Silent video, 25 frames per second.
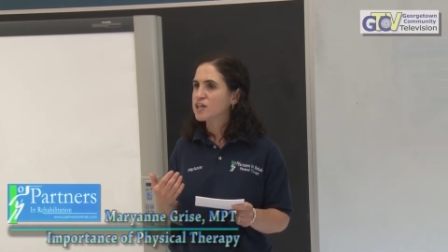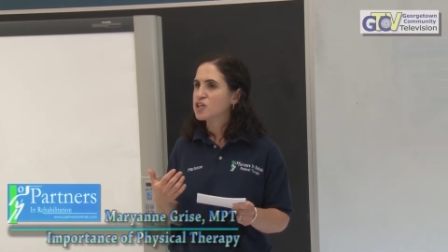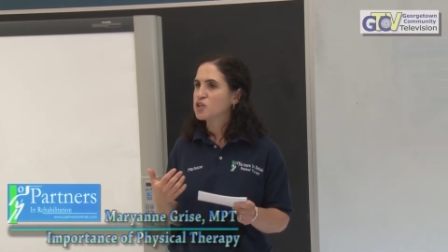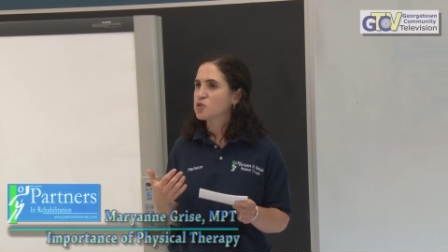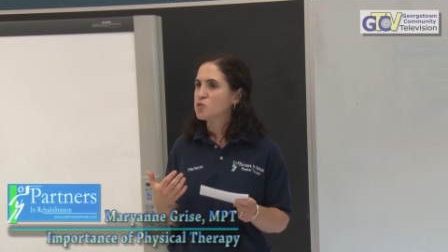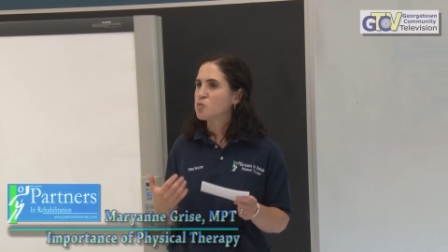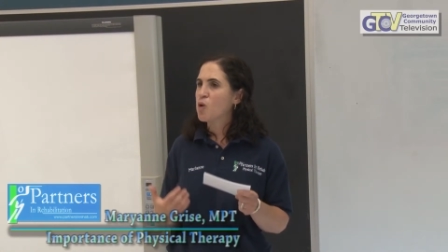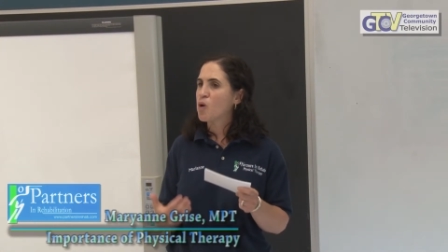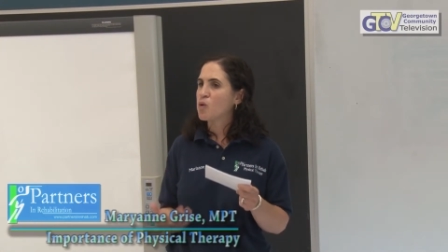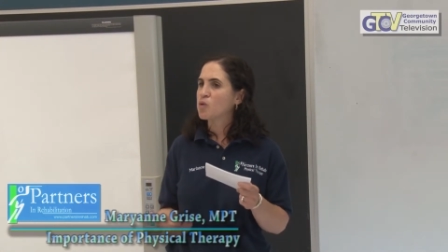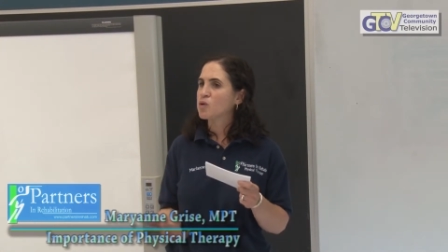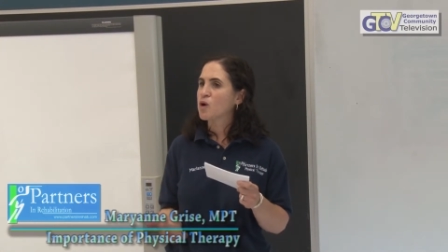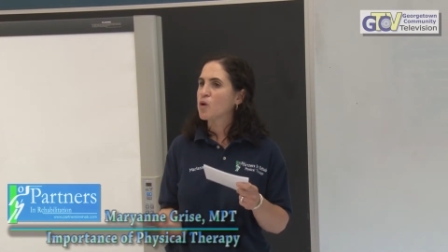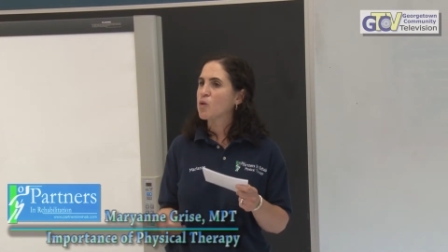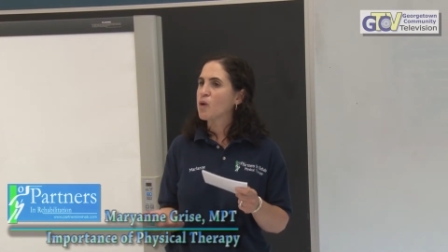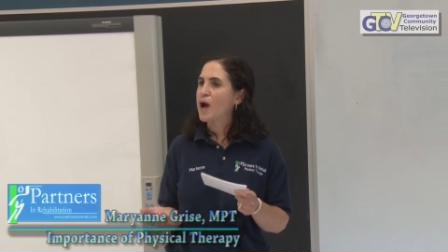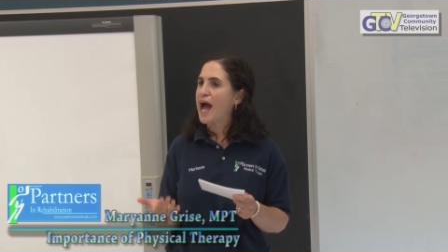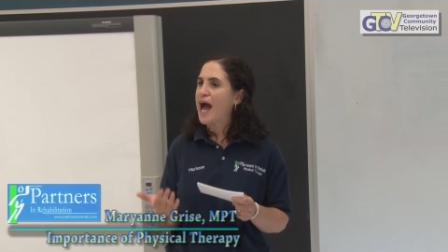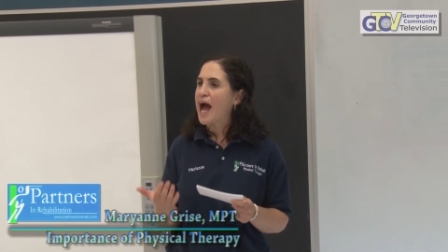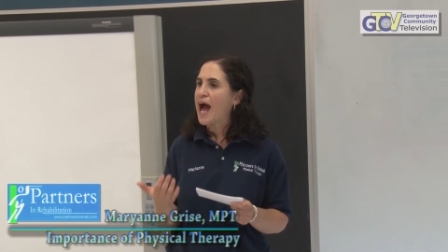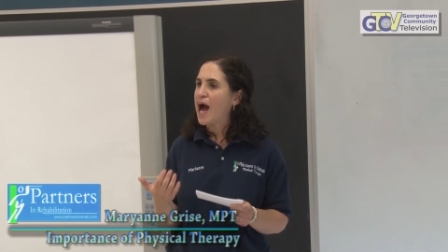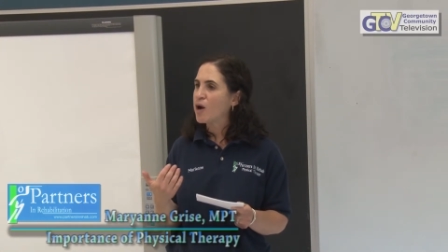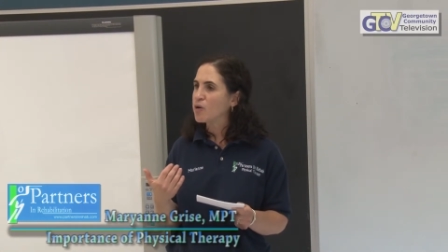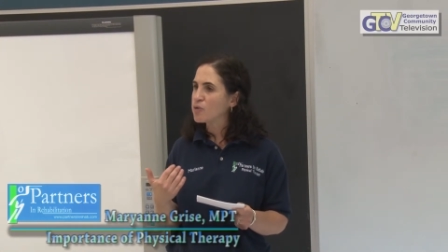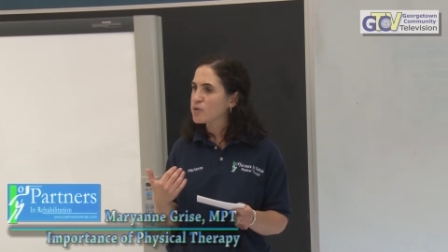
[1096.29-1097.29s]
You won't go
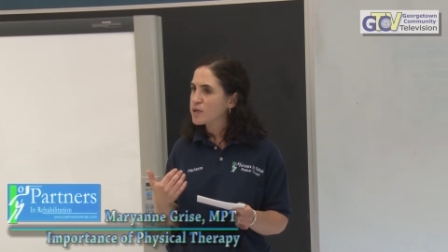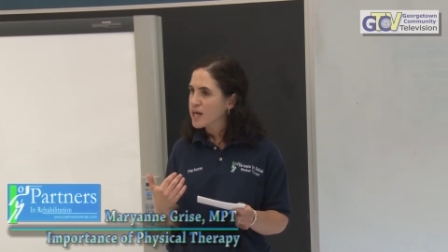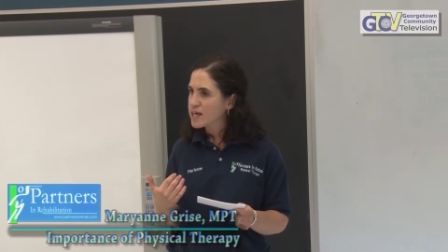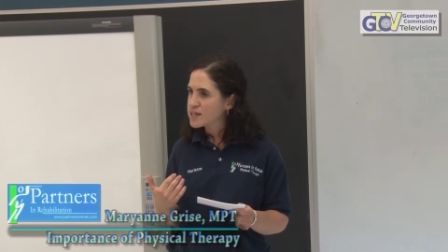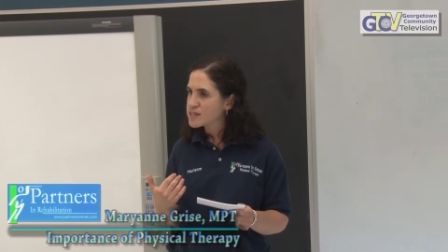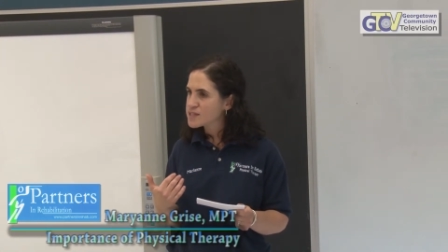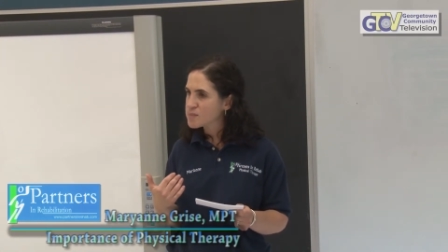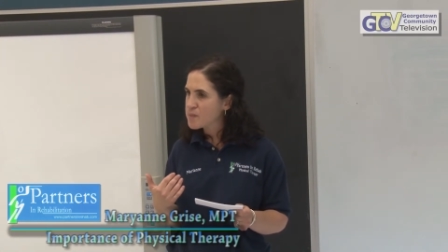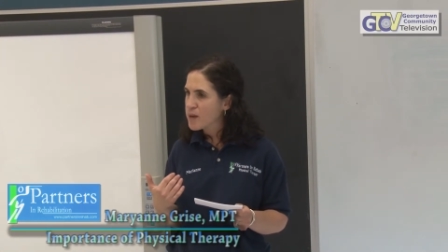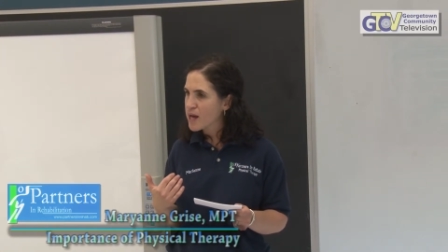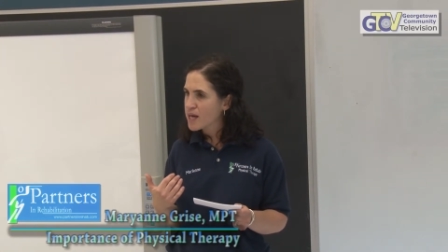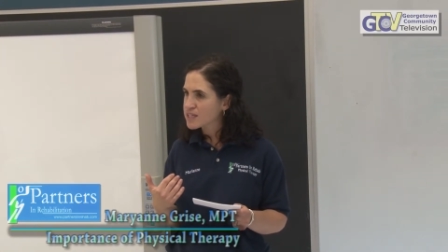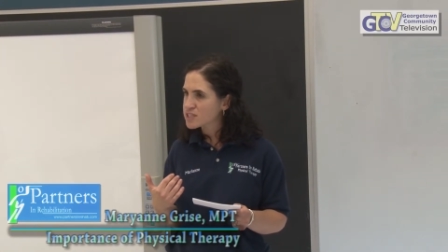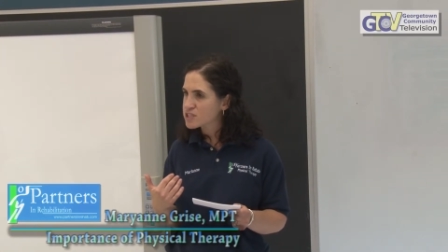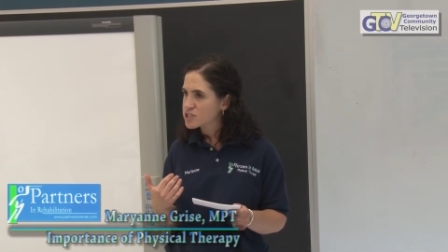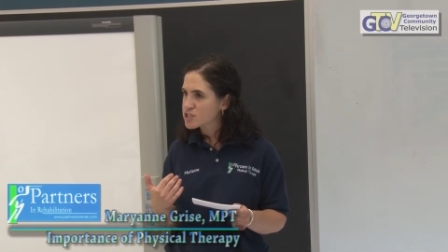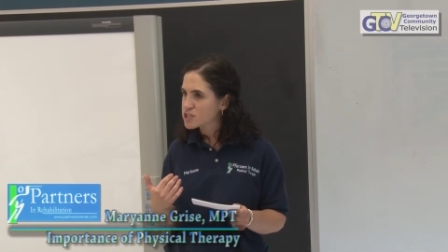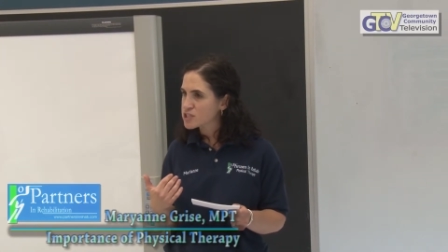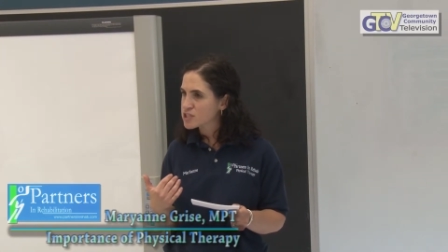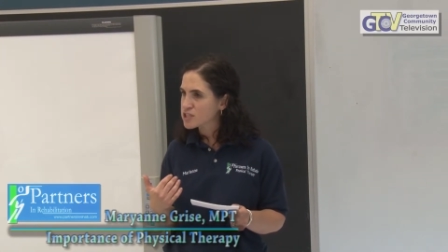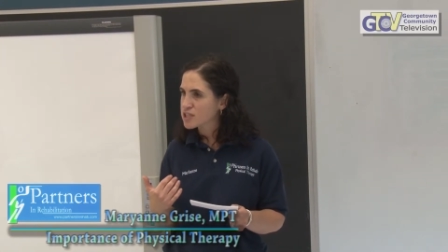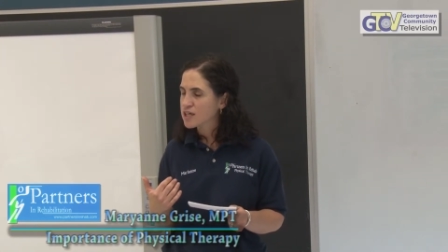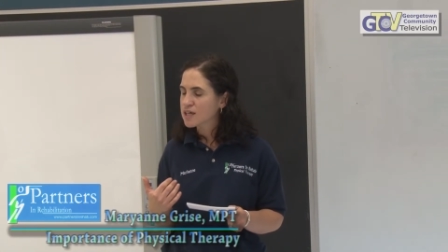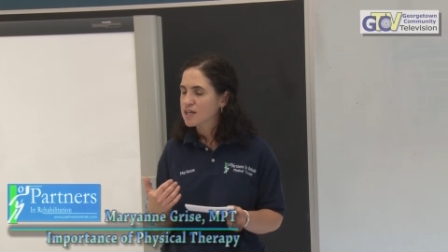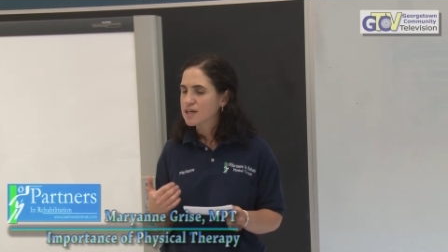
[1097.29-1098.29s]
out as
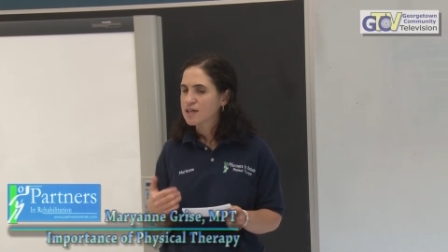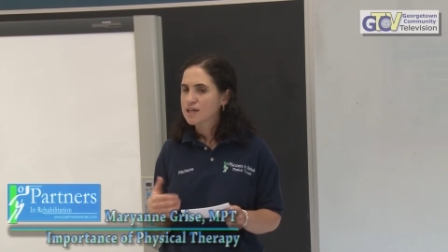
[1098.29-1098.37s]
much.